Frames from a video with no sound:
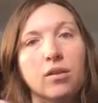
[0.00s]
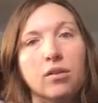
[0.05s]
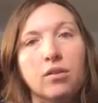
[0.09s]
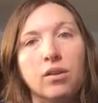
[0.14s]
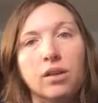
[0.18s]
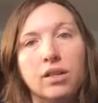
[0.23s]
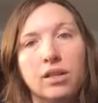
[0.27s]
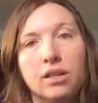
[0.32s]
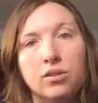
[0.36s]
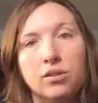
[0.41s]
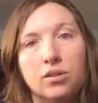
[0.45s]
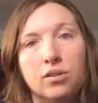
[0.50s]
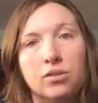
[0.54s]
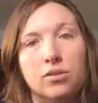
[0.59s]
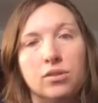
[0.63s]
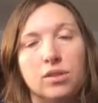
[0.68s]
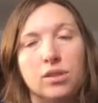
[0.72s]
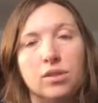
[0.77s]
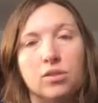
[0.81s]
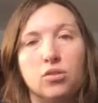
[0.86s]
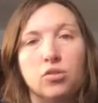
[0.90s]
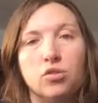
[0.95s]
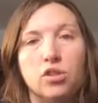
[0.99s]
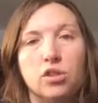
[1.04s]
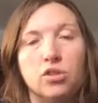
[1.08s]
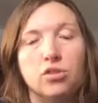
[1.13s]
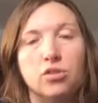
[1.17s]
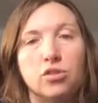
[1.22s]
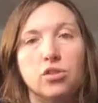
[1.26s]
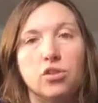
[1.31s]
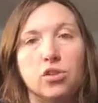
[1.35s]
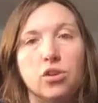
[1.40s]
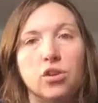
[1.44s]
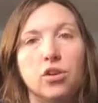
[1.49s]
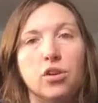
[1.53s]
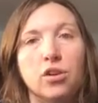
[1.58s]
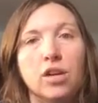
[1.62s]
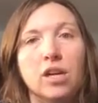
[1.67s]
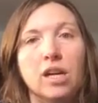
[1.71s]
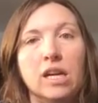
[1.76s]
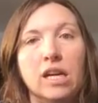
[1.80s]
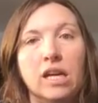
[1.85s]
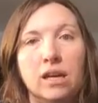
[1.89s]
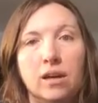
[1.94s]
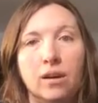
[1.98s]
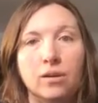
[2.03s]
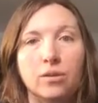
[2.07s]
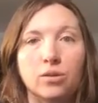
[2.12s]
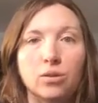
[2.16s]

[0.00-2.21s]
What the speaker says: oh, I need to use this gesture here.